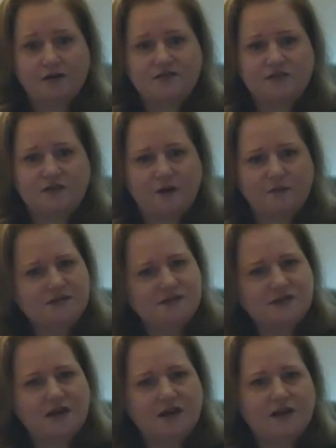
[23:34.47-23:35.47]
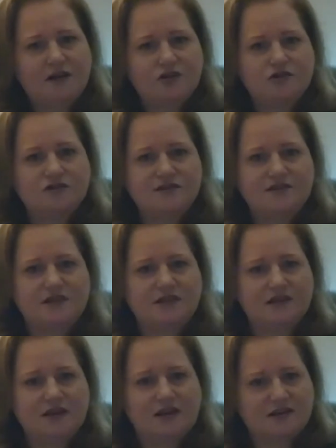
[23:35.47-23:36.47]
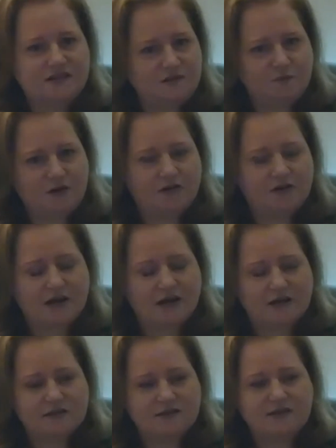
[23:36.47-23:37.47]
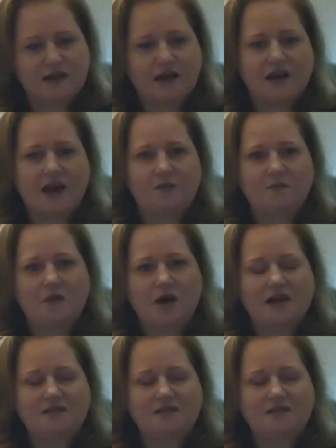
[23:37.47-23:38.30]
So that was an interesting experience, and I